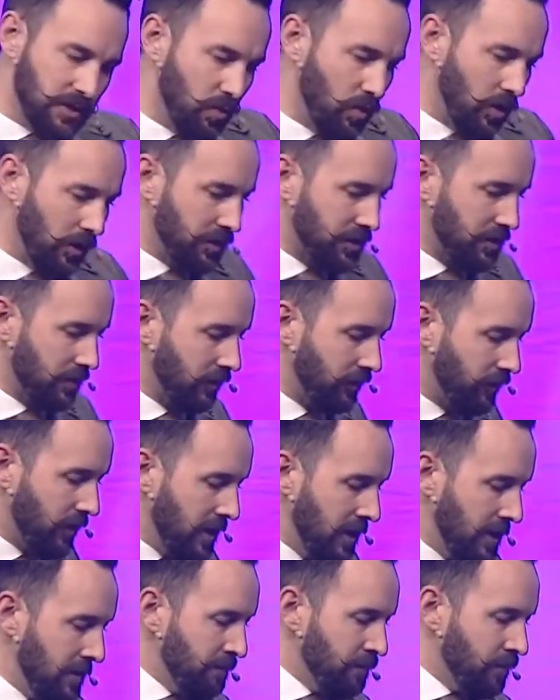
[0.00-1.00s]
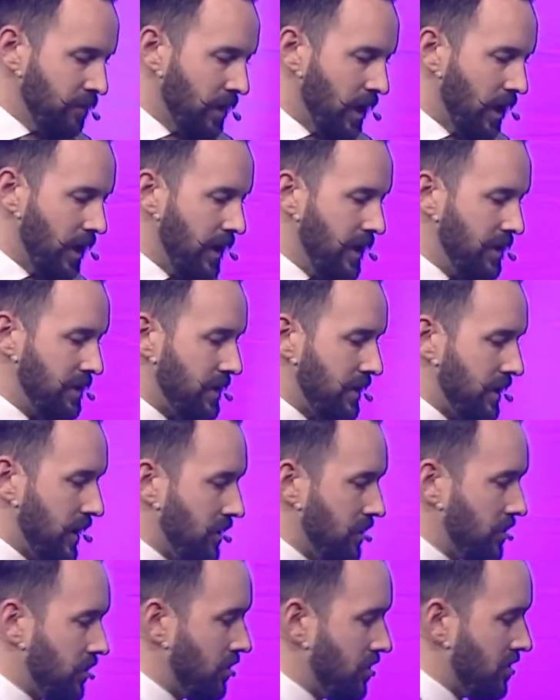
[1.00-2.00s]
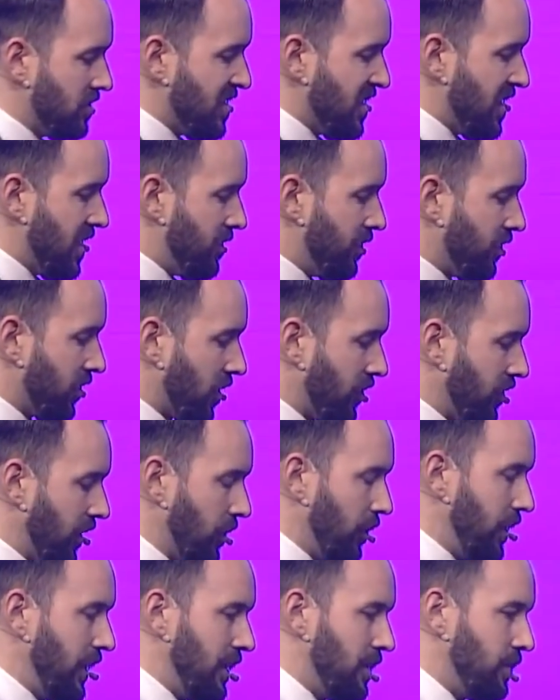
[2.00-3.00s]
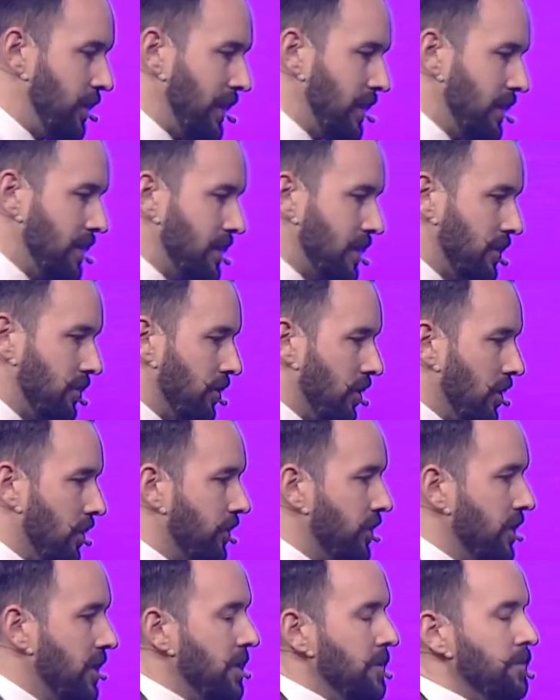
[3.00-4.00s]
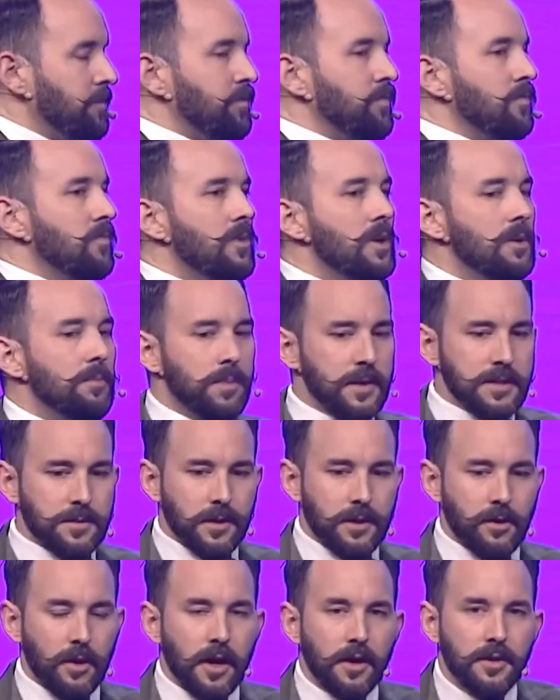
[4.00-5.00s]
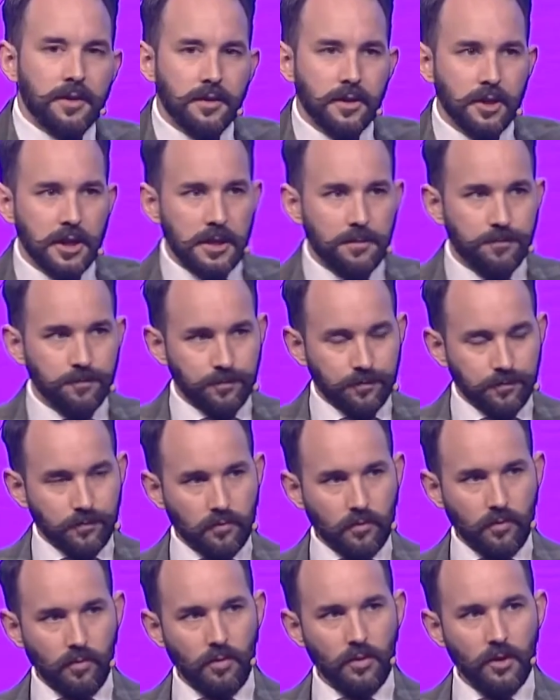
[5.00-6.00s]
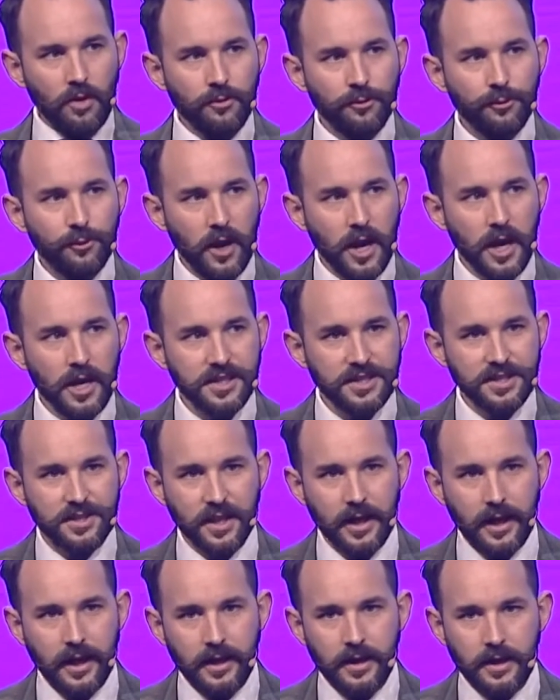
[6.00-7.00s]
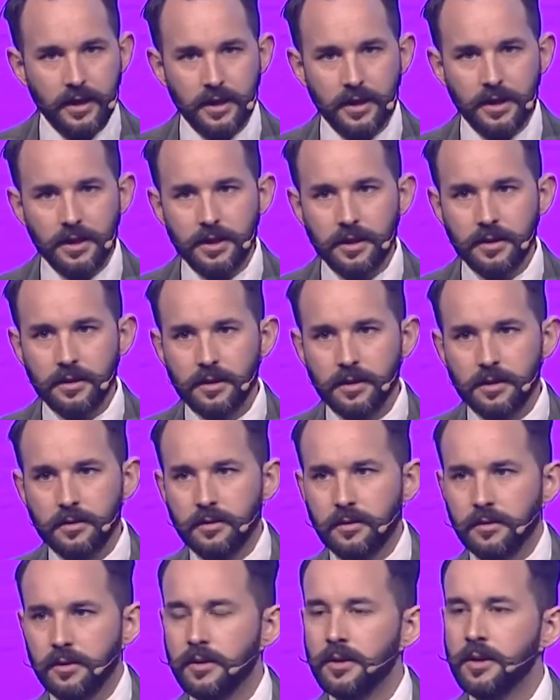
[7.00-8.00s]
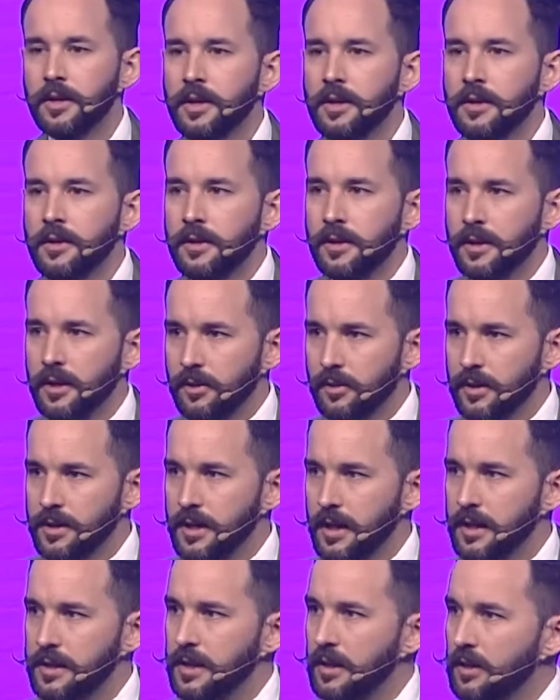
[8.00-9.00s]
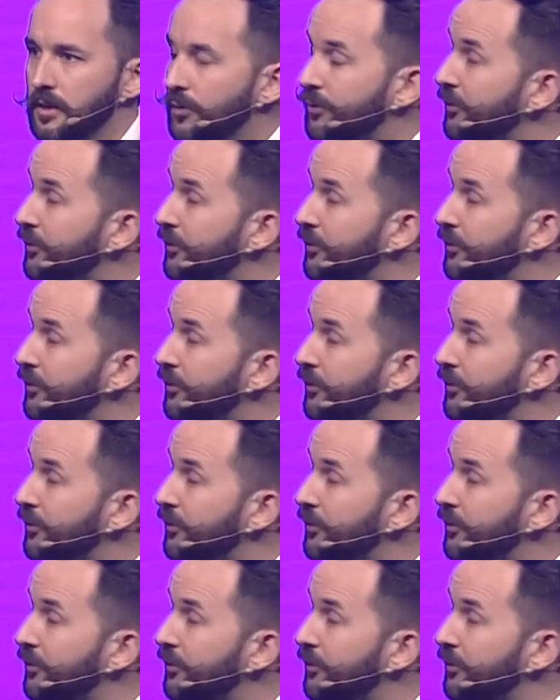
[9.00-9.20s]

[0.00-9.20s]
and one sort of uh, incidental um, thing that we need to be considerate of. Please be quiet. The first thing, irritating, the